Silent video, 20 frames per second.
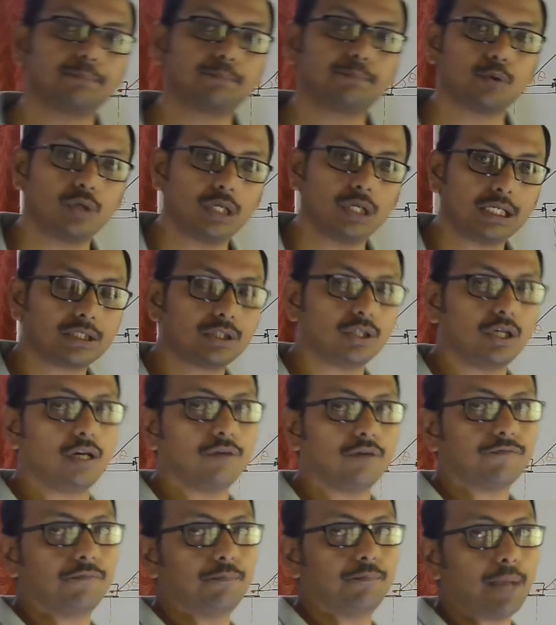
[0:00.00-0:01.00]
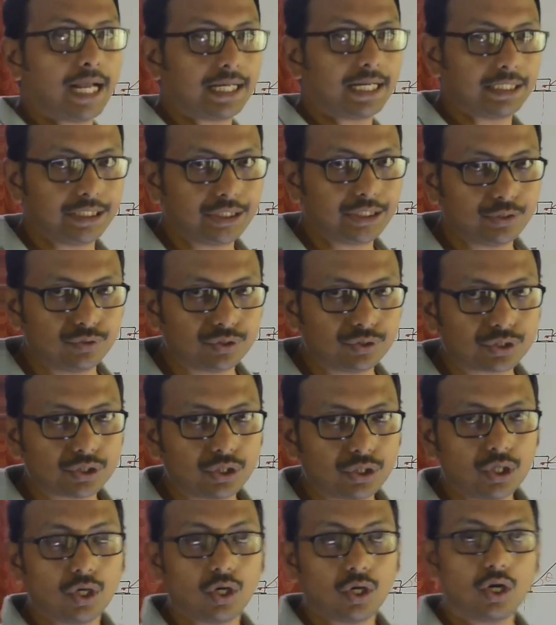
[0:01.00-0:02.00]
the product of
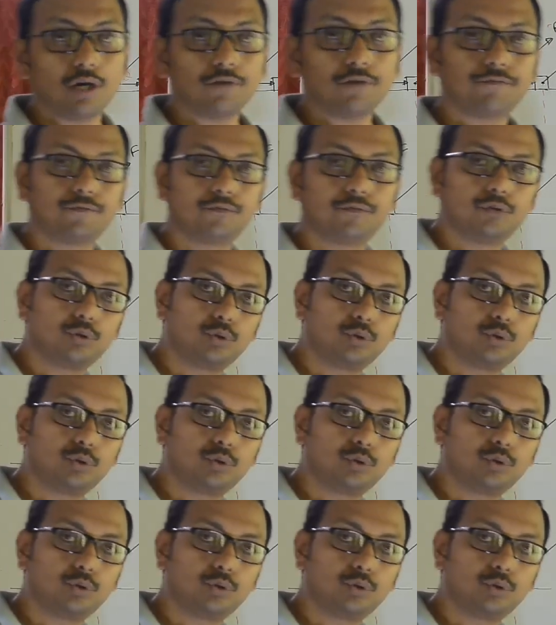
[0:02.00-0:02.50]
magnitudes of